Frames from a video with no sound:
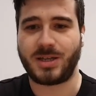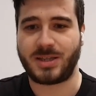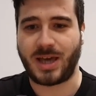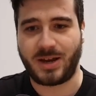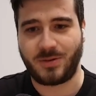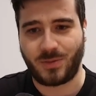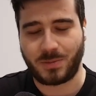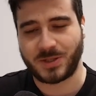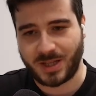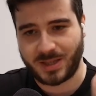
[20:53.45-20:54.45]
that
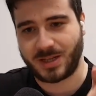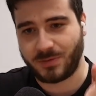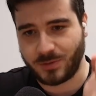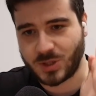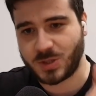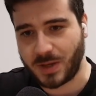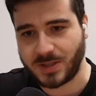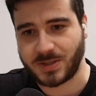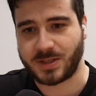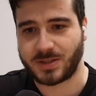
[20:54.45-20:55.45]
represent the different
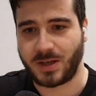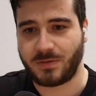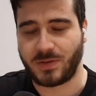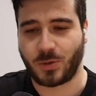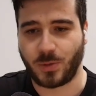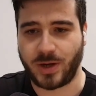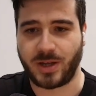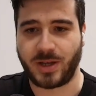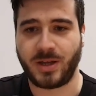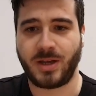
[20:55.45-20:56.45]
spacing of
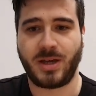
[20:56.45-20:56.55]
liquidity.